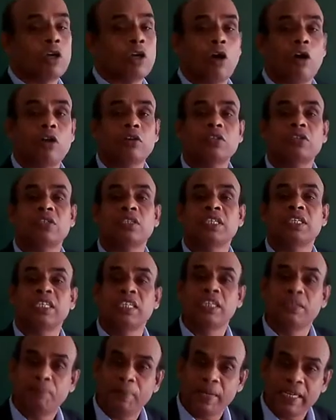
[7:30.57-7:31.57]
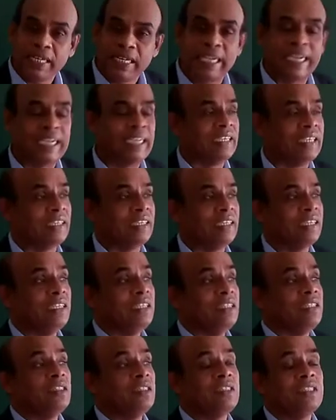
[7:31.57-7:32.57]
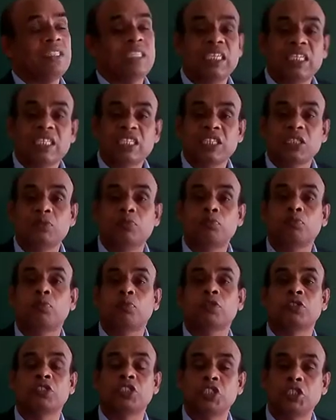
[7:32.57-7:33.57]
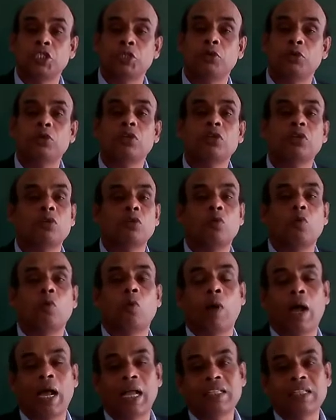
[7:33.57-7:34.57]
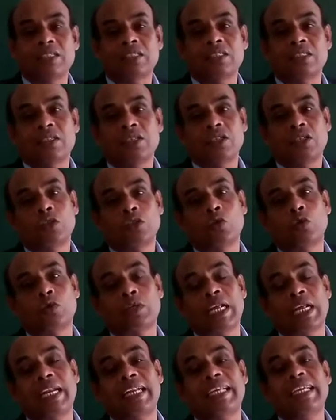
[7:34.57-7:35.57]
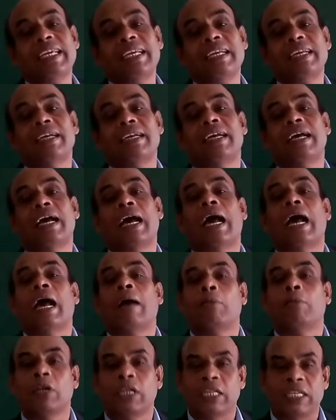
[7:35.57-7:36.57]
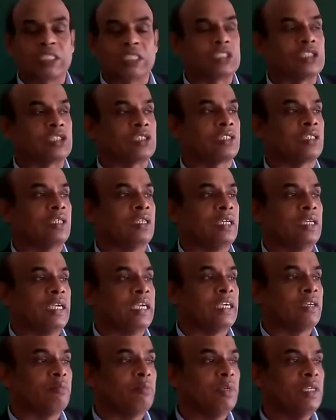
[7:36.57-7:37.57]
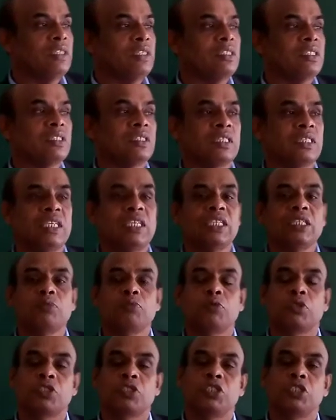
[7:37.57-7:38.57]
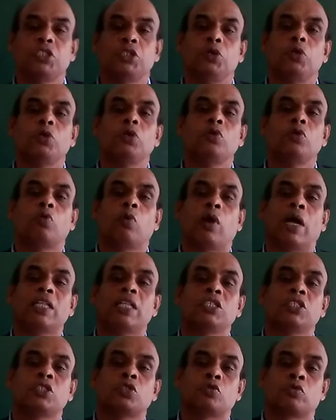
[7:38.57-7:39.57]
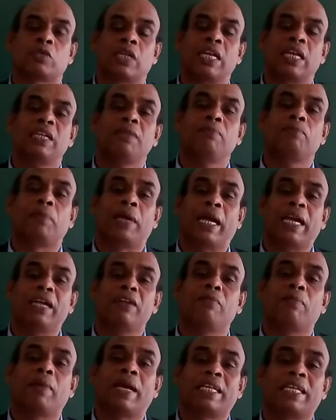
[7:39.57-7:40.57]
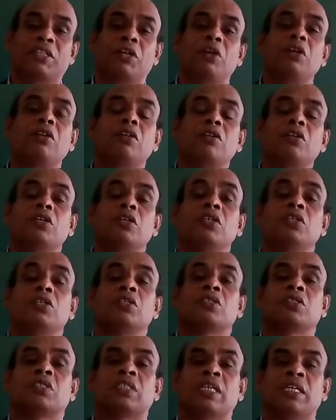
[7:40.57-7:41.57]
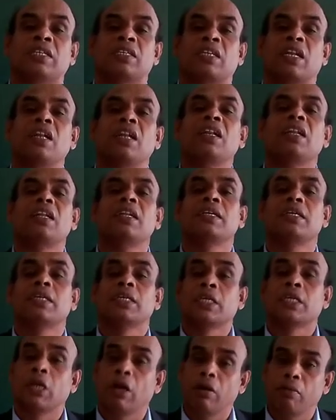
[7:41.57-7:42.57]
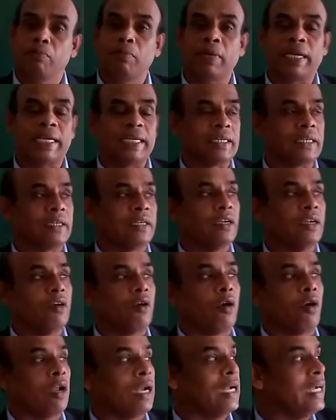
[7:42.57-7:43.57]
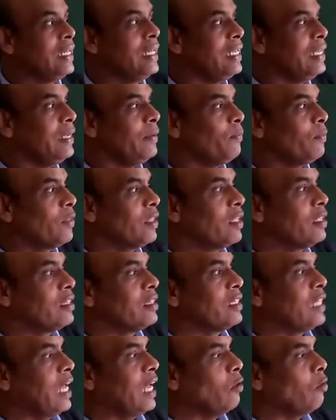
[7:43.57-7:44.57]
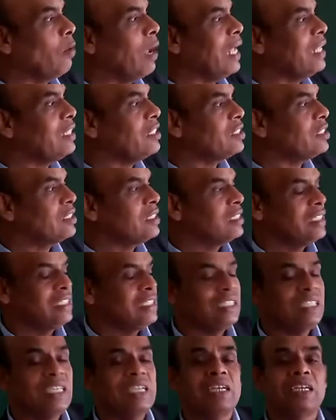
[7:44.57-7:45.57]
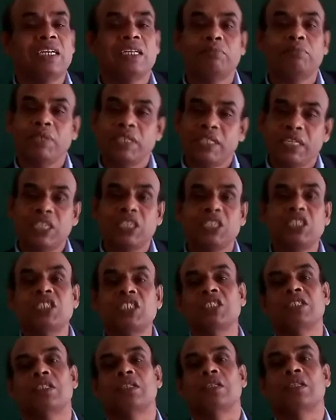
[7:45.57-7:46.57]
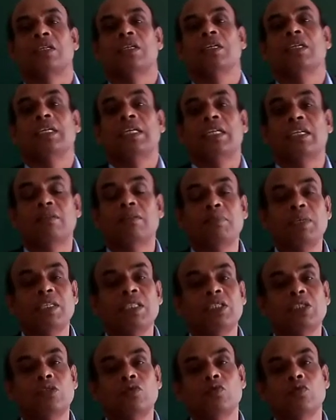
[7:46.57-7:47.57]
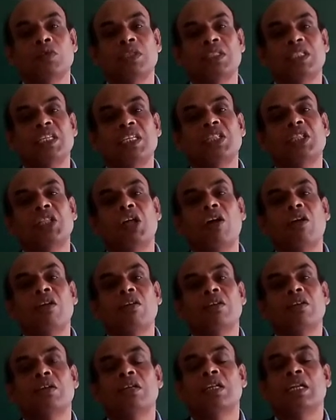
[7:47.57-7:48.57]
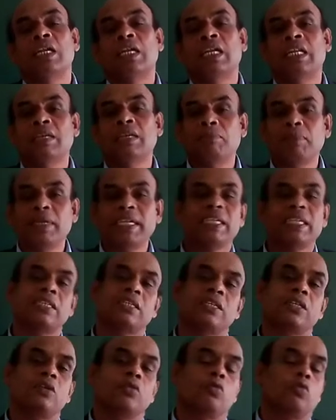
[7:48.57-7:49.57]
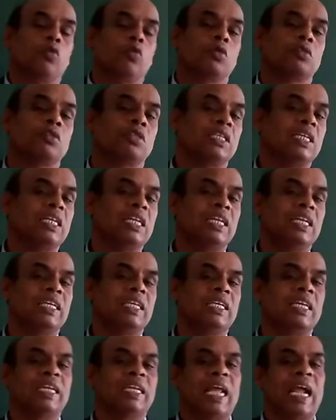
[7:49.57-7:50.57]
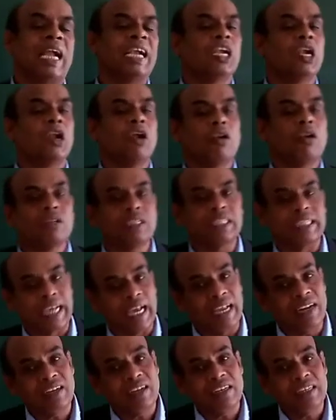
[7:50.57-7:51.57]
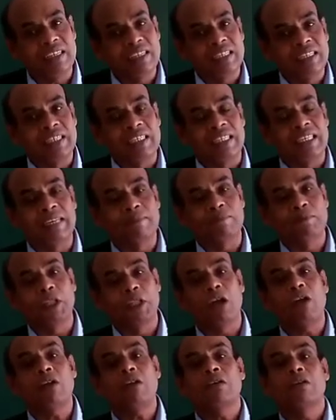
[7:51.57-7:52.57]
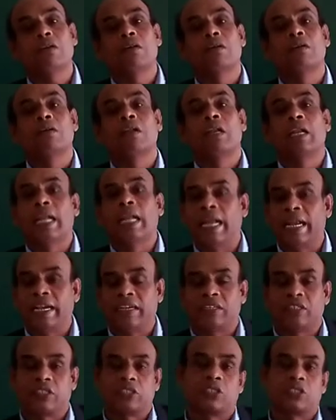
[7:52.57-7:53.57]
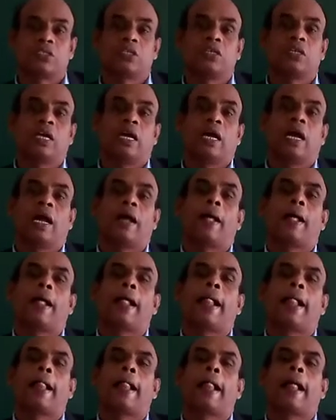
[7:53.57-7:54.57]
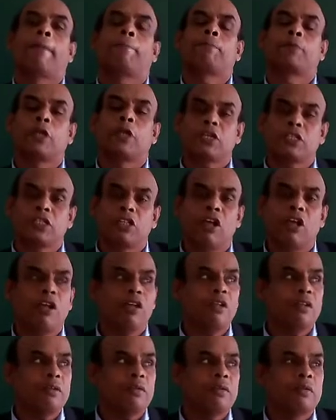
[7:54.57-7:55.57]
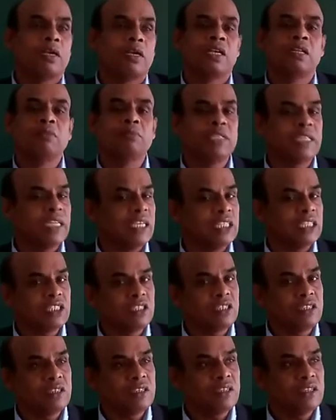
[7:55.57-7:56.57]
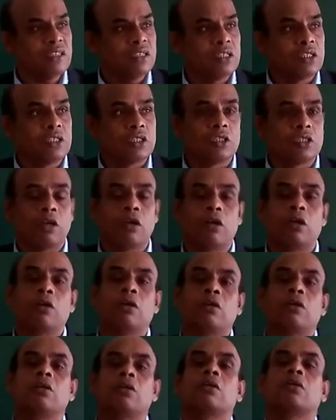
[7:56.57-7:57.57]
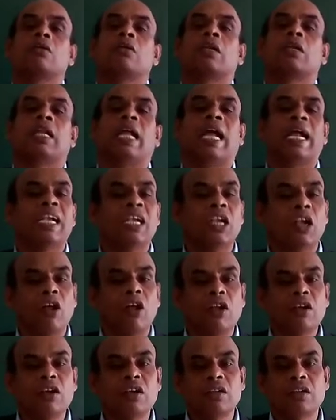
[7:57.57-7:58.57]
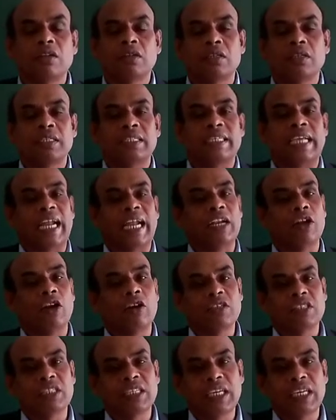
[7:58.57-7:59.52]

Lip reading: got independent, this procedure was totally abolished. It means this procedure was totally banned by the central government. Already there was a limitation. It means within the limit only the landlord can keep the lands. After the limitation, the landlord cannot